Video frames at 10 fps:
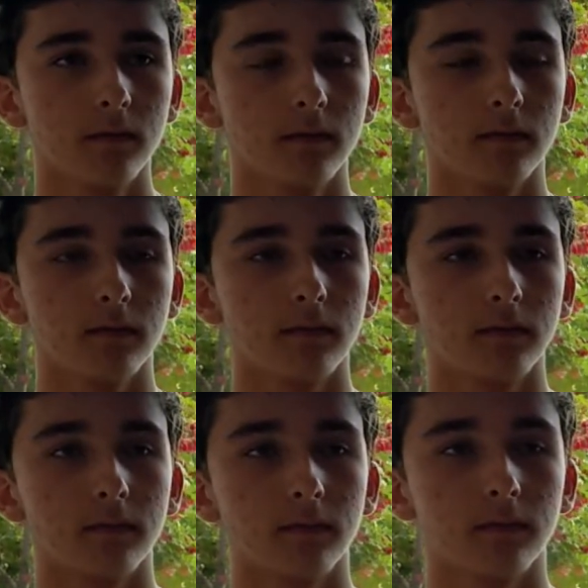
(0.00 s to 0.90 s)

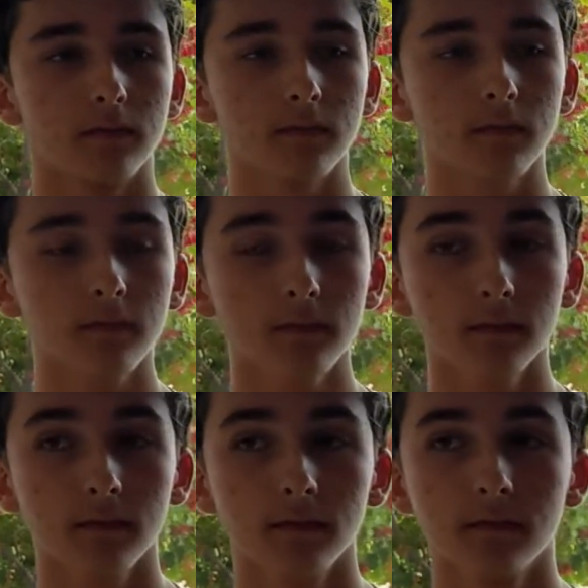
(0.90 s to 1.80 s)

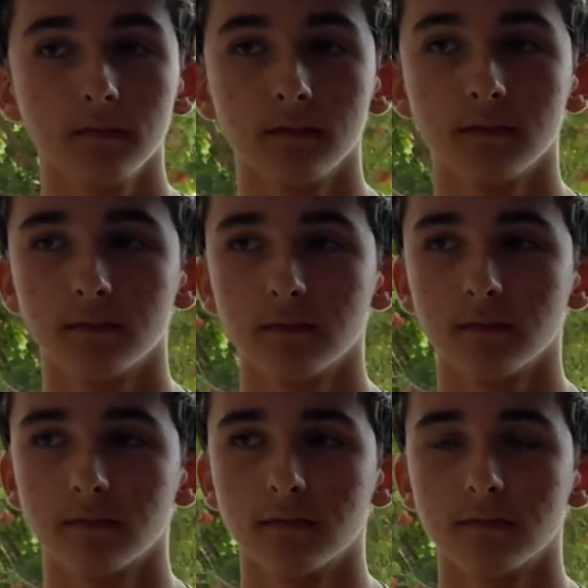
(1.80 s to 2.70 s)

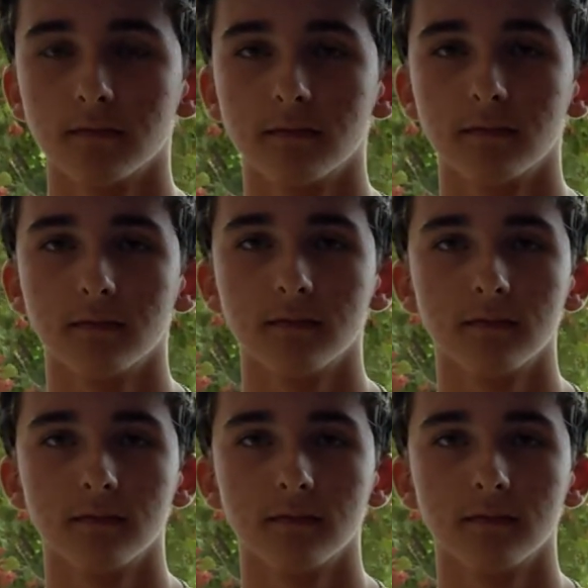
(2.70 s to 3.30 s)
[no speech]